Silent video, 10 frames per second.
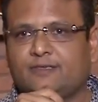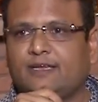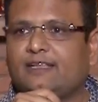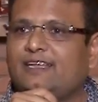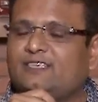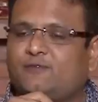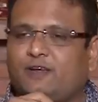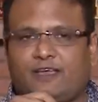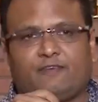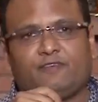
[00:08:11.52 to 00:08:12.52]
And that's
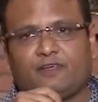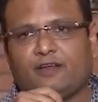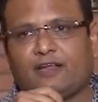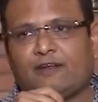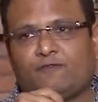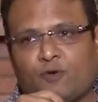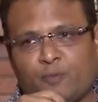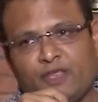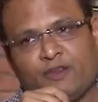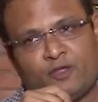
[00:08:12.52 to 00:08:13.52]
what I have done. And for
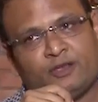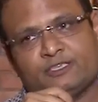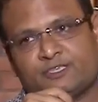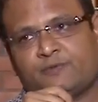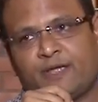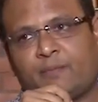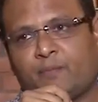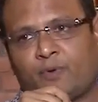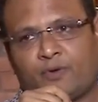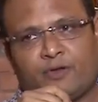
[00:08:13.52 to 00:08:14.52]
me, knowledge is very
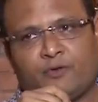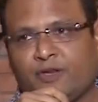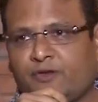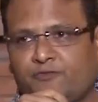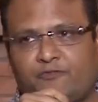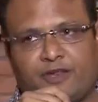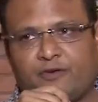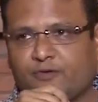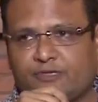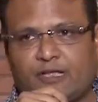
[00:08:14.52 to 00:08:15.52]
important. You need to train
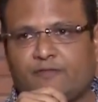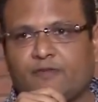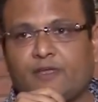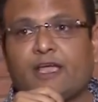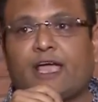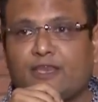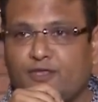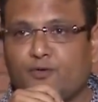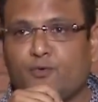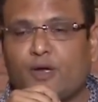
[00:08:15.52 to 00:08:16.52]
yourself. And
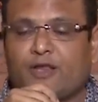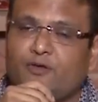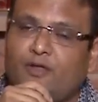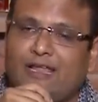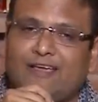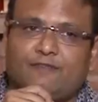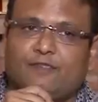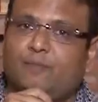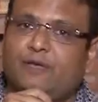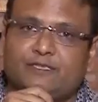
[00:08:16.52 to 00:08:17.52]
you and your life are the
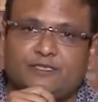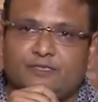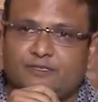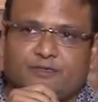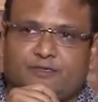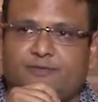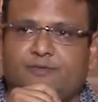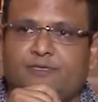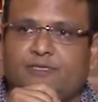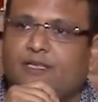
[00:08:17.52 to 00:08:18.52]
best teachers.
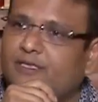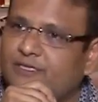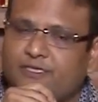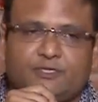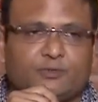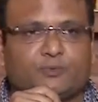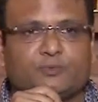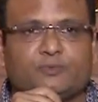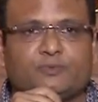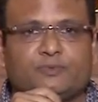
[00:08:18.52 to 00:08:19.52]
They'll teach you.
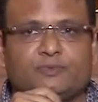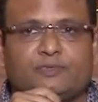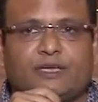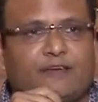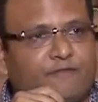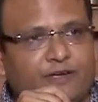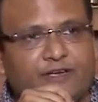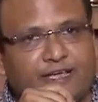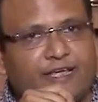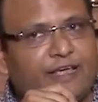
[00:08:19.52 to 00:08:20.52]
Every
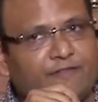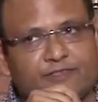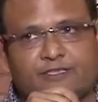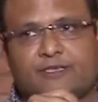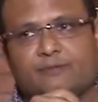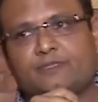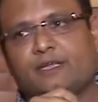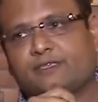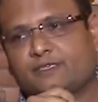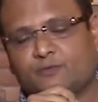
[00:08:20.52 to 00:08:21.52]
day, every
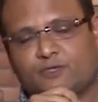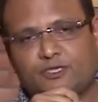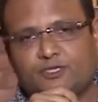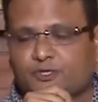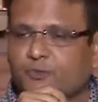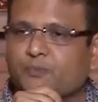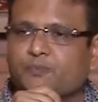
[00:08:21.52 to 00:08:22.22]
circumstances will teach you.